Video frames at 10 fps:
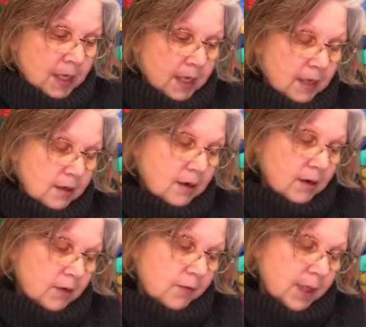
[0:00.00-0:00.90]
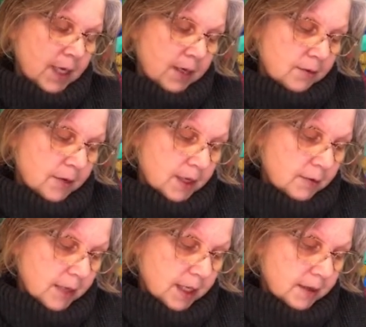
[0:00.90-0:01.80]
had a card fly out right
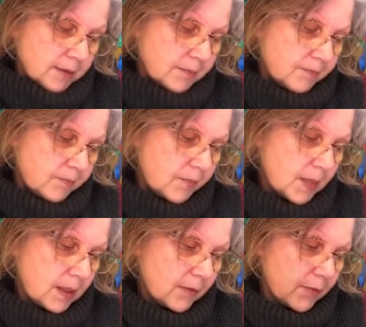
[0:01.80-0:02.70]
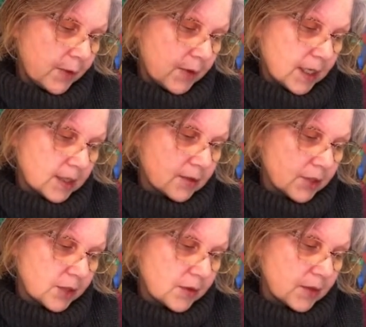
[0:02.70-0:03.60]
away for you guys. I'll
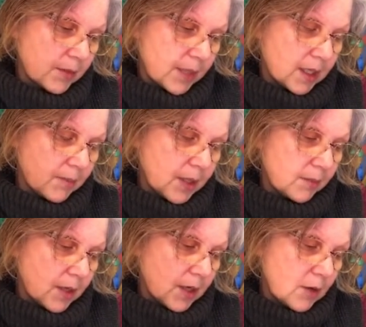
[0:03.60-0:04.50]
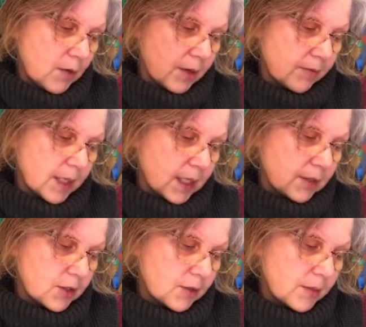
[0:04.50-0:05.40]
show you in a minute, but I'm not quite ready
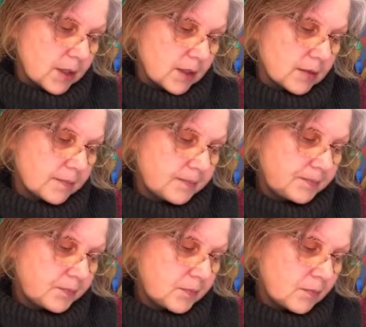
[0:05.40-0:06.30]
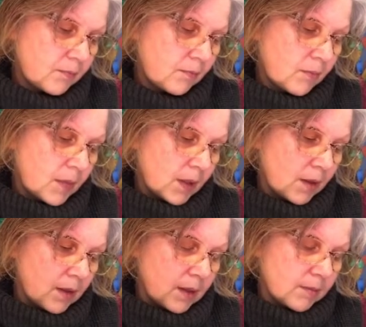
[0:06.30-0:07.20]
to be
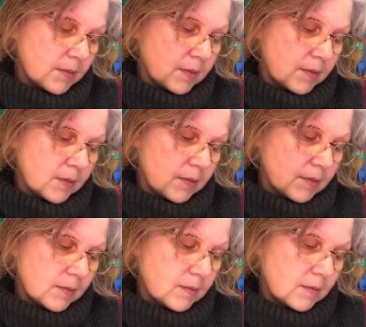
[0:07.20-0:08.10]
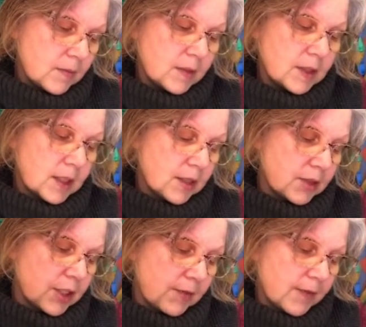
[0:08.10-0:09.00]
done
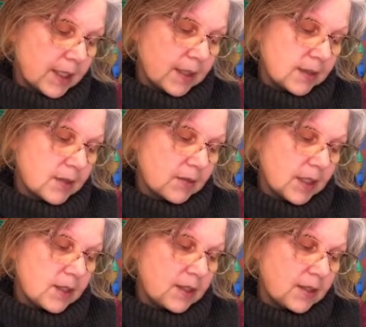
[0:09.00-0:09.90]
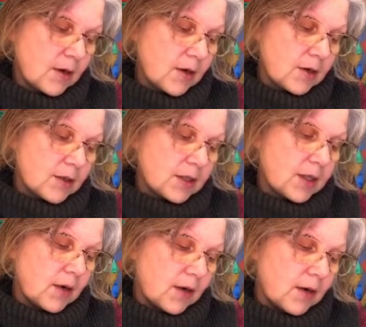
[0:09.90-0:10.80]
shuffling. So these cards
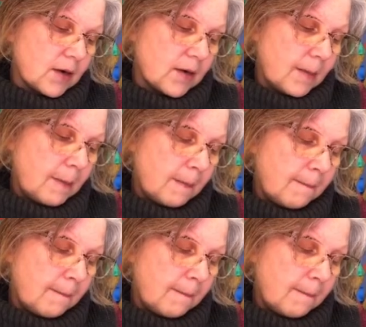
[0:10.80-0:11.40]
are...